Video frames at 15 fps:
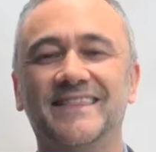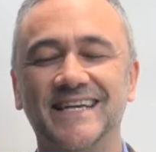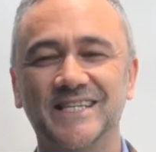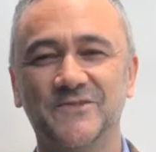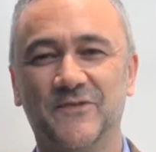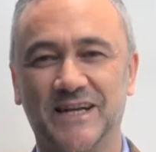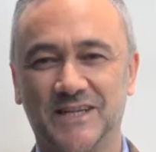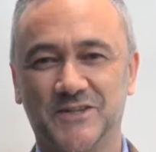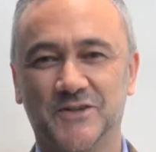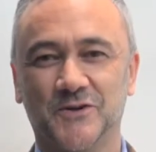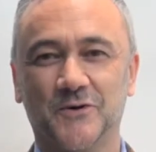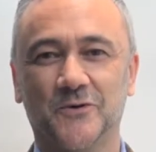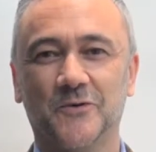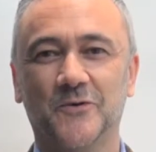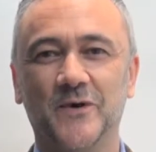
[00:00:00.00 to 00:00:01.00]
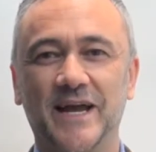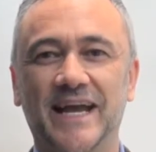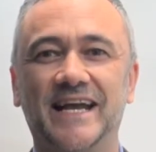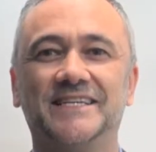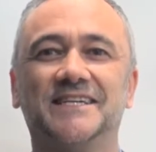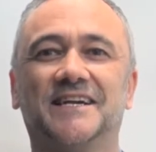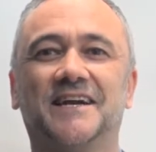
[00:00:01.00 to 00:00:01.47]
This week's tool
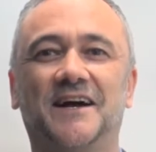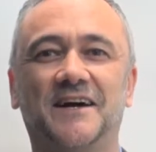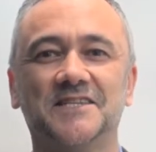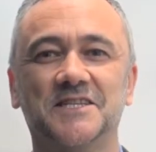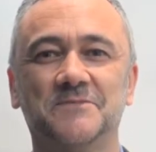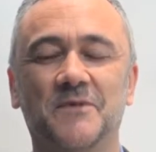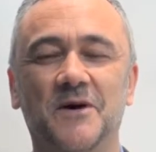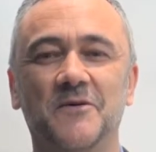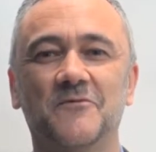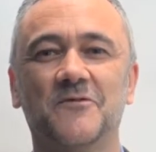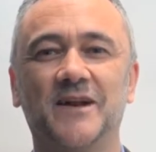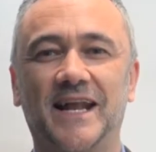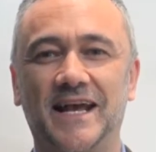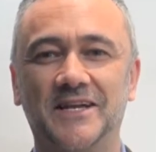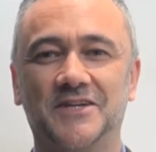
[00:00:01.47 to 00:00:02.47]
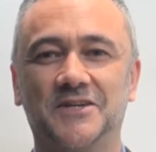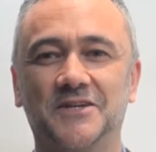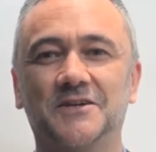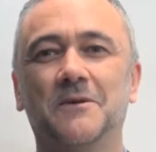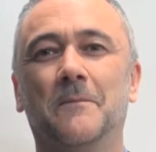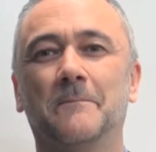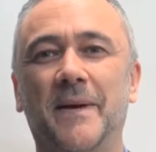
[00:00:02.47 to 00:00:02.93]
is a customer
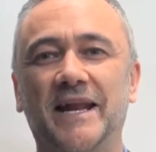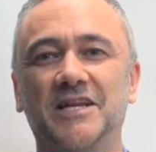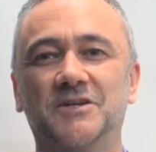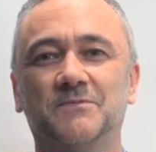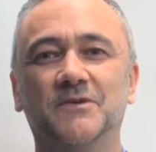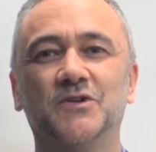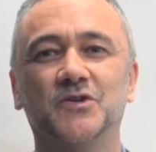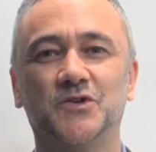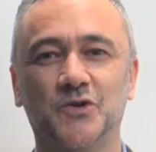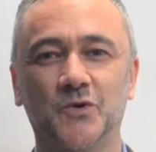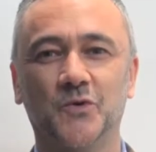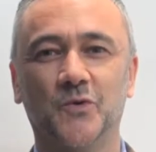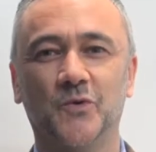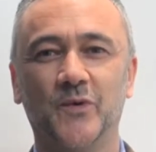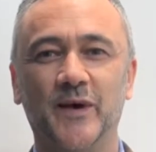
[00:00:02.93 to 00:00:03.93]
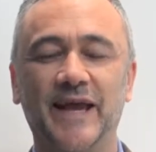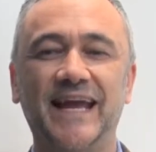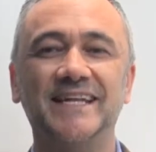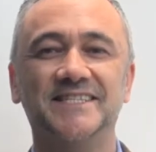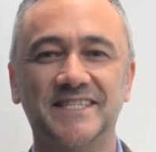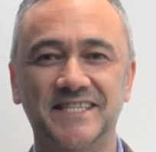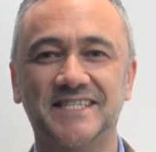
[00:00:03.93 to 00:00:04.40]
relation management tool.
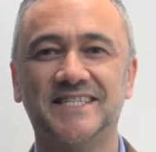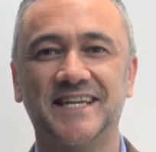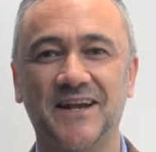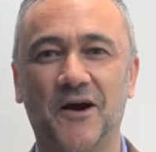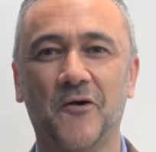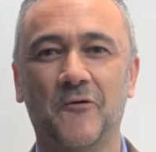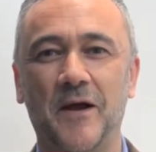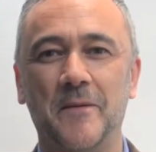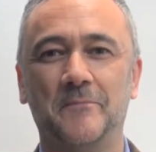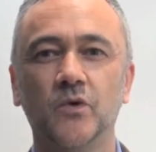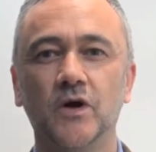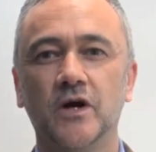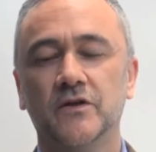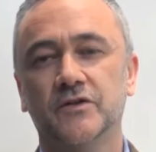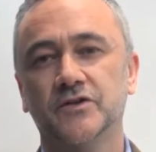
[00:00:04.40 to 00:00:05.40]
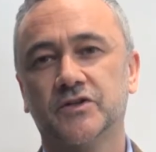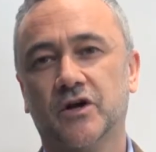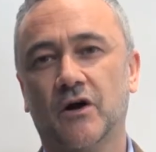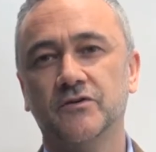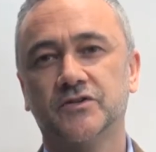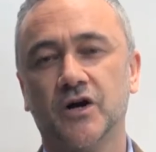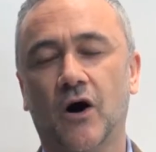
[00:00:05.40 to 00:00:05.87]
It's a CRM that's
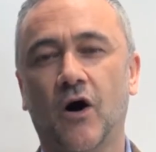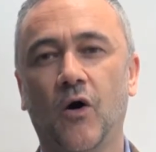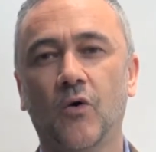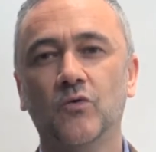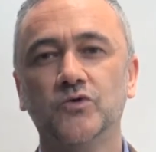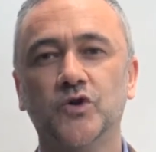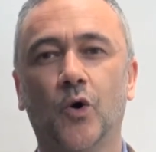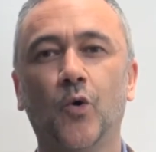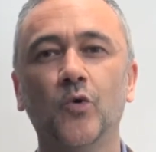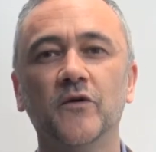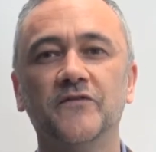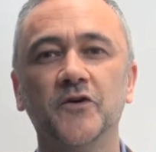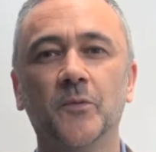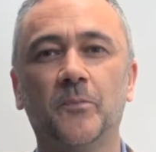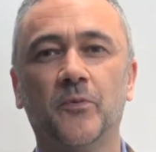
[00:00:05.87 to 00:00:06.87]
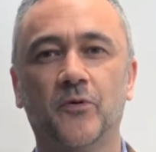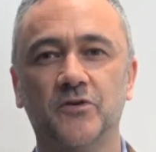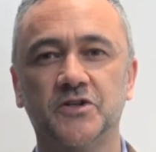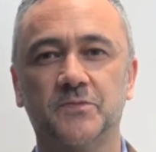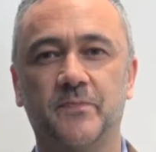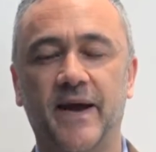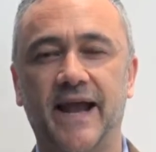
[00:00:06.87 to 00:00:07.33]
going to hold all of your
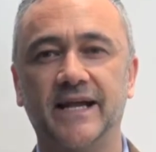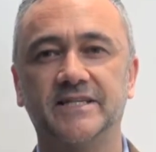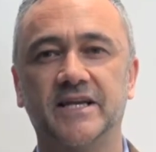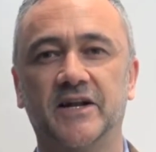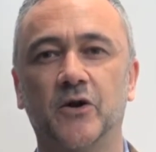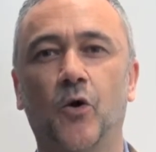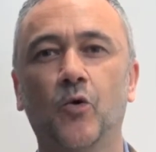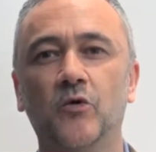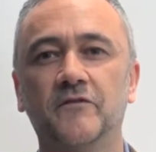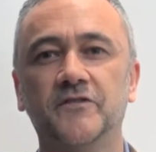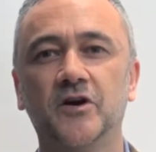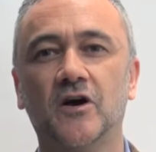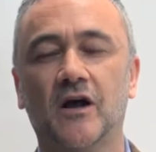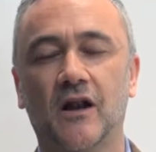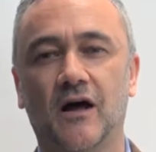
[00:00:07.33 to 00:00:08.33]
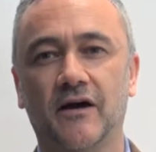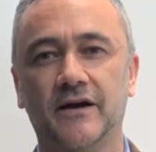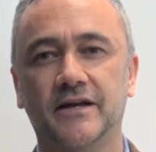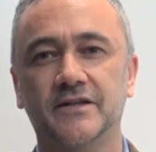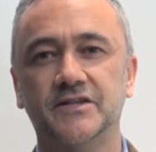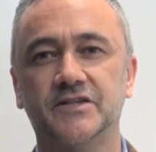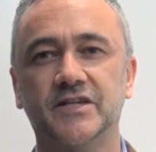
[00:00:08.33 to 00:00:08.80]
prospects and all of your
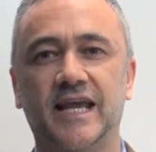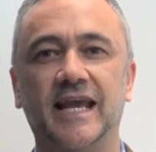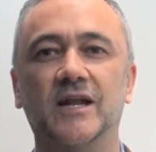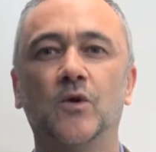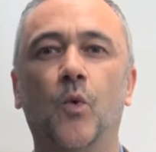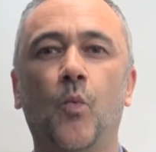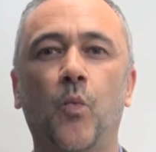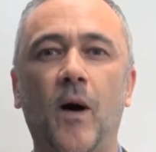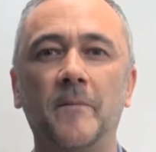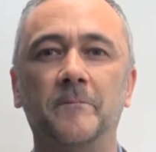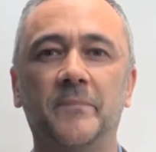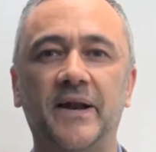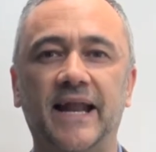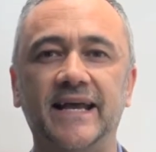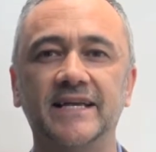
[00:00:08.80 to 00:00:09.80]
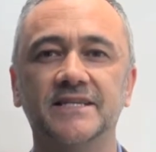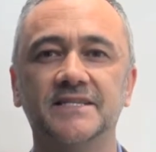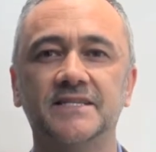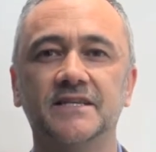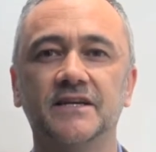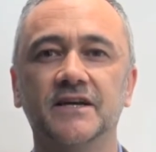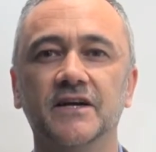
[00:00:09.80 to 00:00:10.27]
clients in one
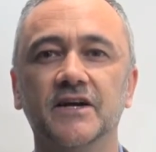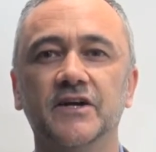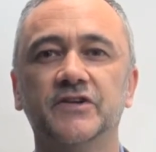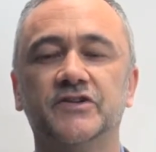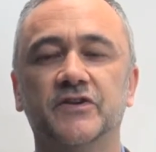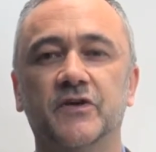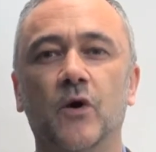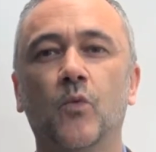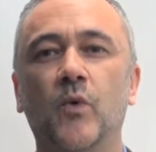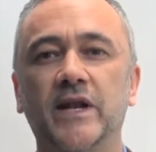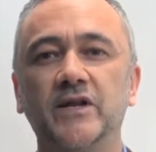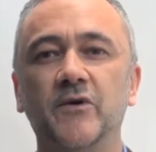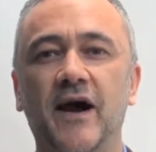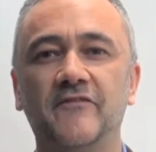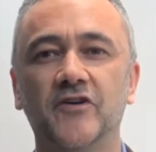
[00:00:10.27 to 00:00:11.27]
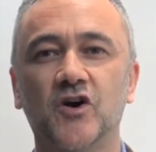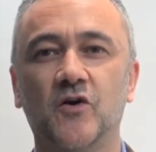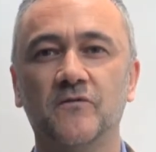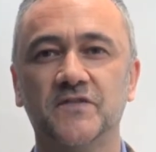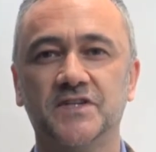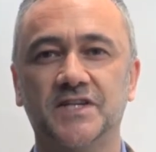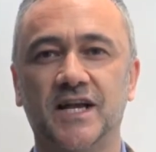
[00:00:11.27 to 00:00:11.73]
place so that when you have a
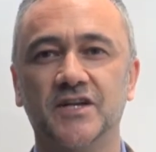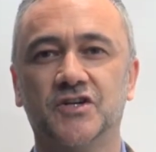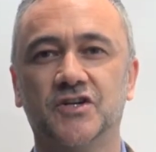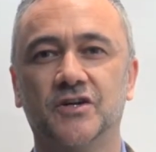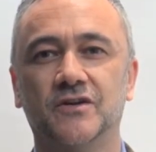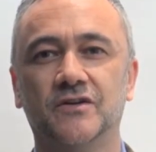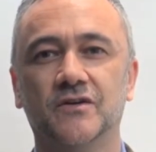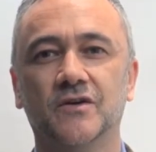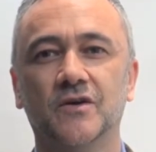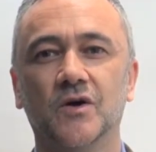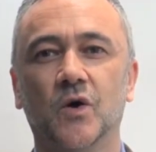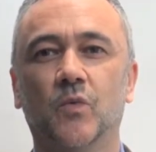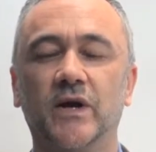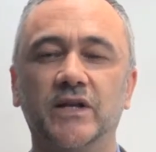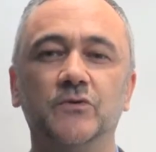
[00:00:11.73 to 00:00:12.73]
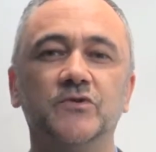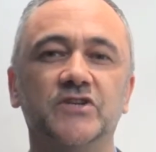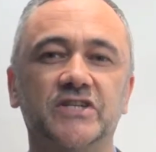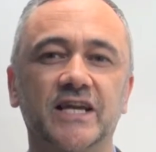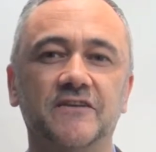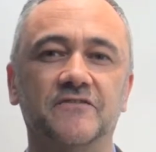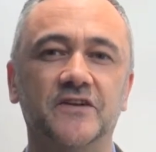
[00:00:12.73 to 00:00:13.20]
conversation, when you
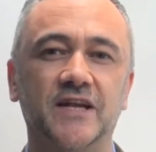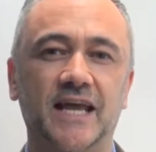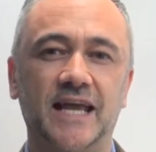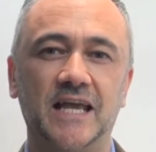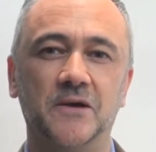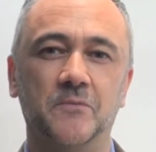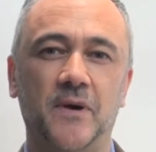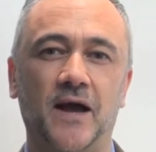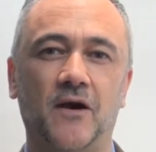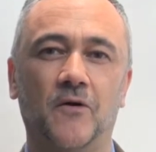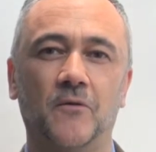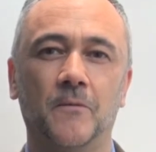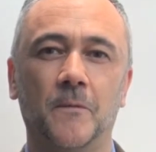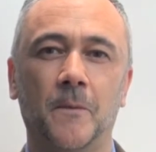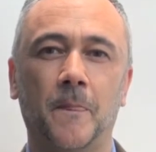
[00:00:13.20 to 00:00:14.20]
receive an email,